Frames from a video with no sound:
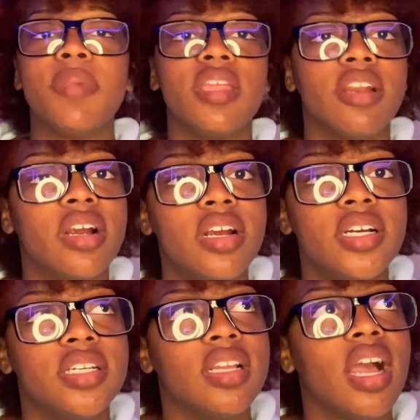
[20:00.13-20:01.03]
been
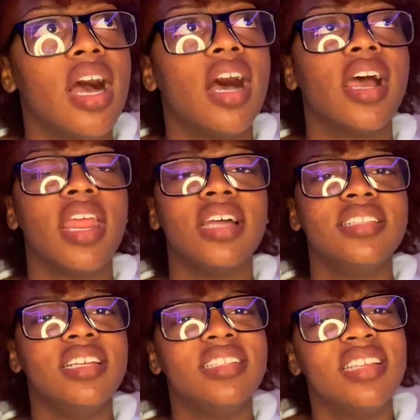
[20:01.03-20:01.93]
hurt, God, I
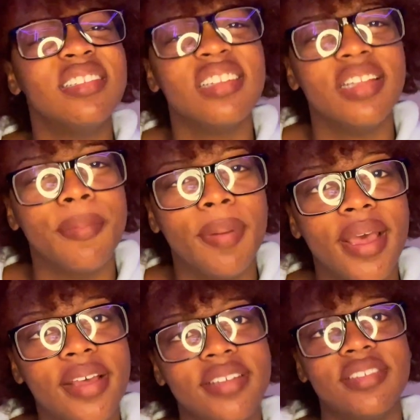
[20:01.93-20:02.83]
did this in the
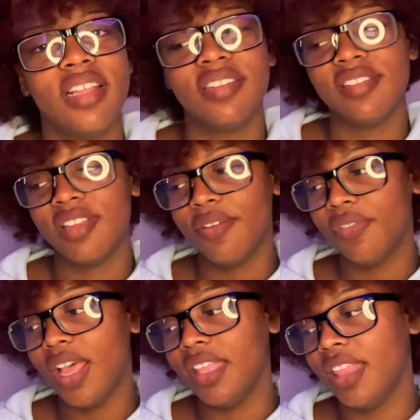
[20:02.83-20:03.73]
past and stuff
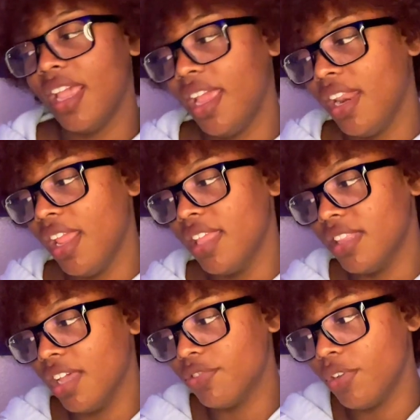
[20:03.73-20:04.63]
like that. And
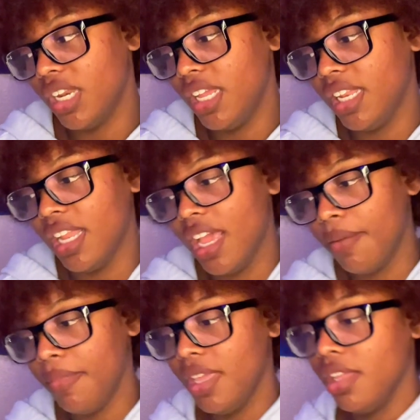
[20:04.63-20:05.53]
that's when he led
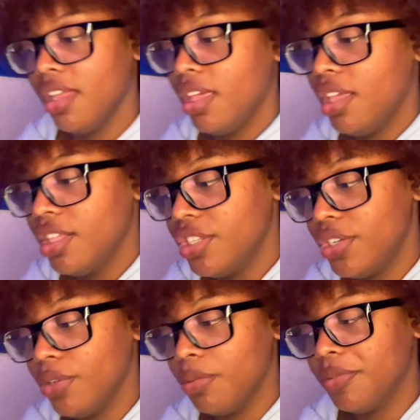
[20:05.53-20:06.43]
me
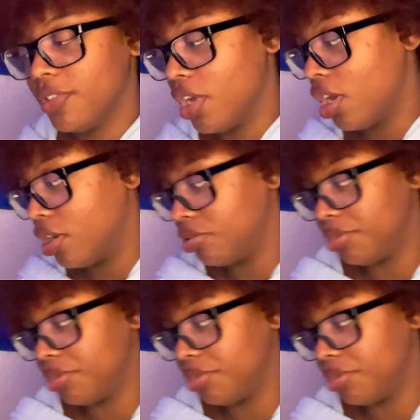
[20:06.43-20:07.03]
to Psalm